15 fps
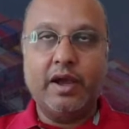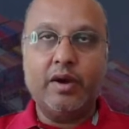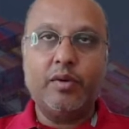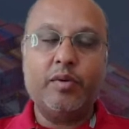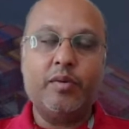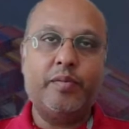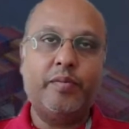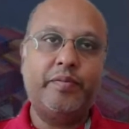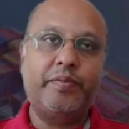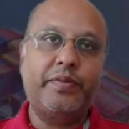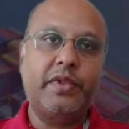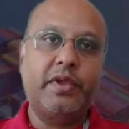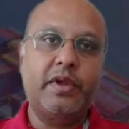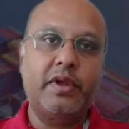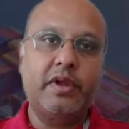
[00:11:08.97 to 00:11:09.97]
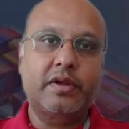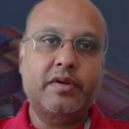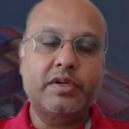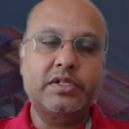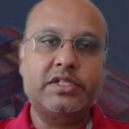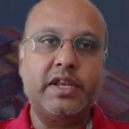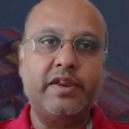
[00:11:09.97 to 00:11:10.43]
Now,
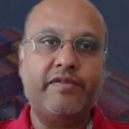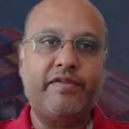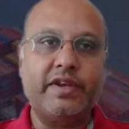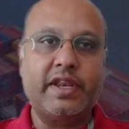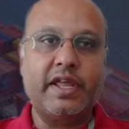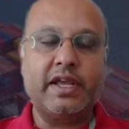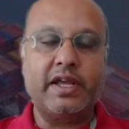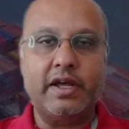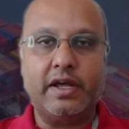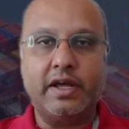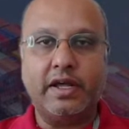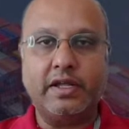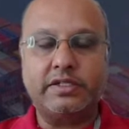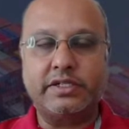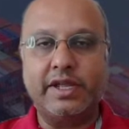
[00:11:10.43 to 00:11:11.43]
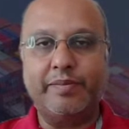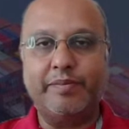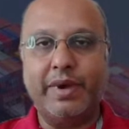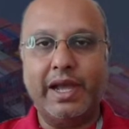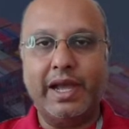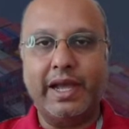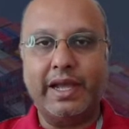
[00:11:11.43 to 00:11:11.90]
Christine, if we take a step
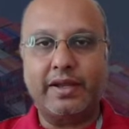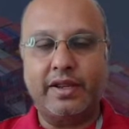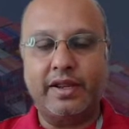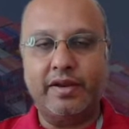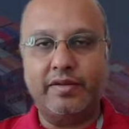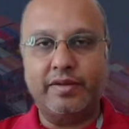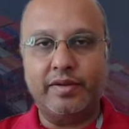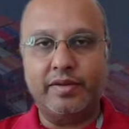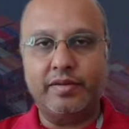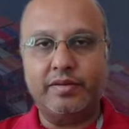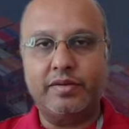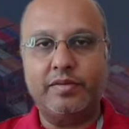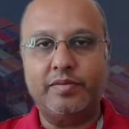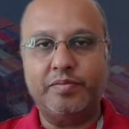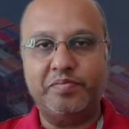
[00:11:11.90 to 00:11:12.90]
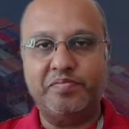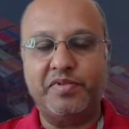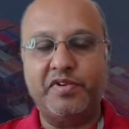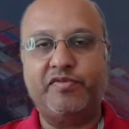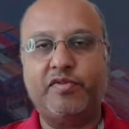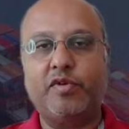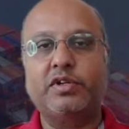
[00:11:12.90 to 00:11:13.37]
back,
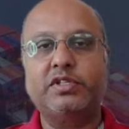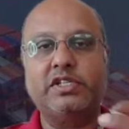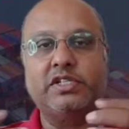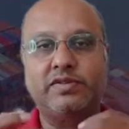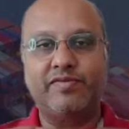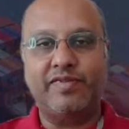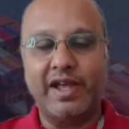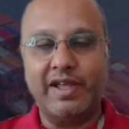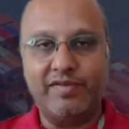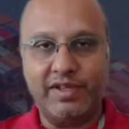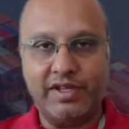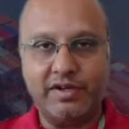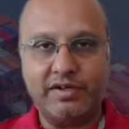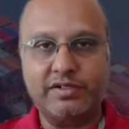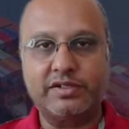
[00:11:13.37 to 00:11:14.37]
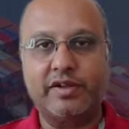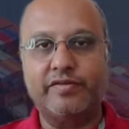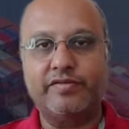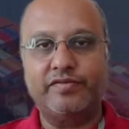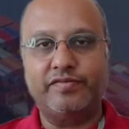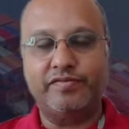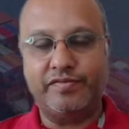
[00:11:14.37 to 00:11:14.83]
before these 5 years of
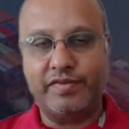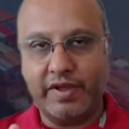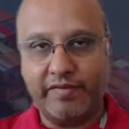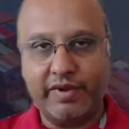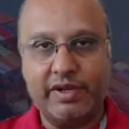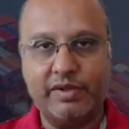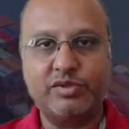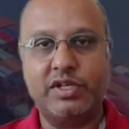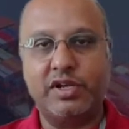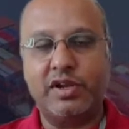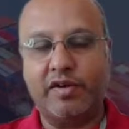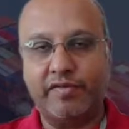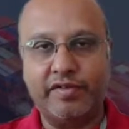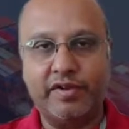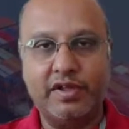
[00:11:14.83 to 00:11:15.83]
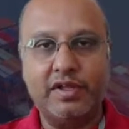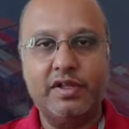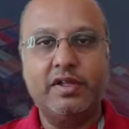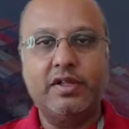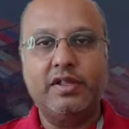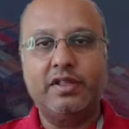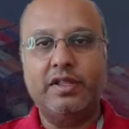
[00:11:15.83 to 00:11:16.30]
evolution of
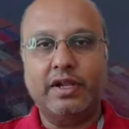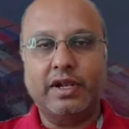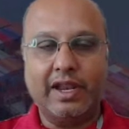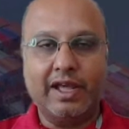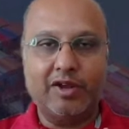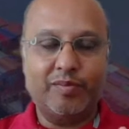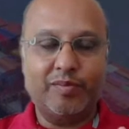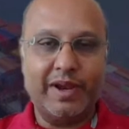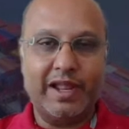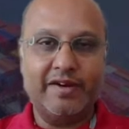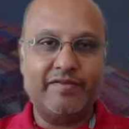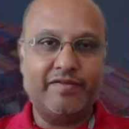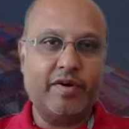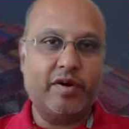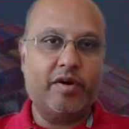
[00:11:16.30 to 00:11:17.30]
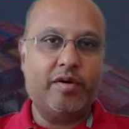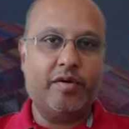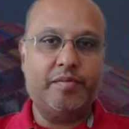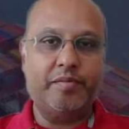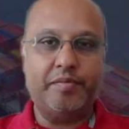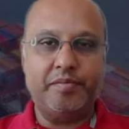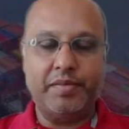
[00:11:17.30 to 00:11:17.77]
the cloud
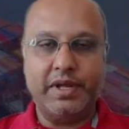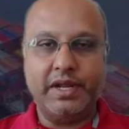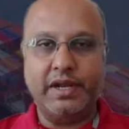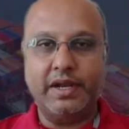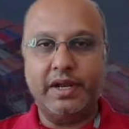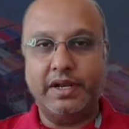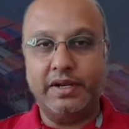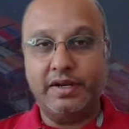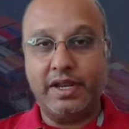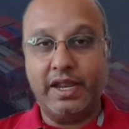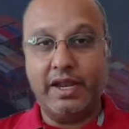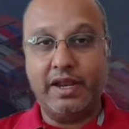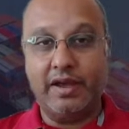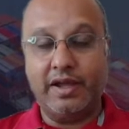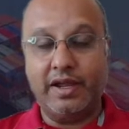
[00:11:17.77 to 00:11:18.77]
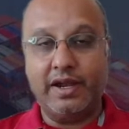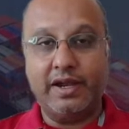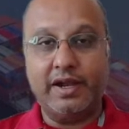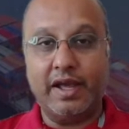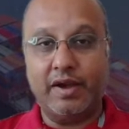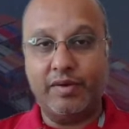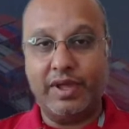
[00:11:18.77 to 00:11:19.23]
platform and data
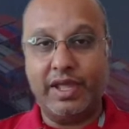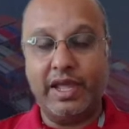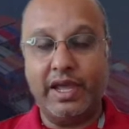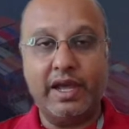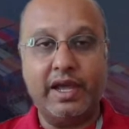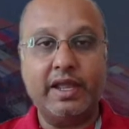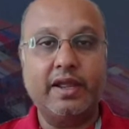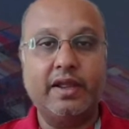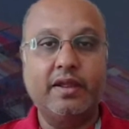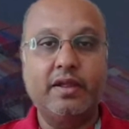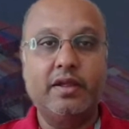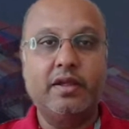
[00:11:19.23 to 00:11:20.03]
and now AI,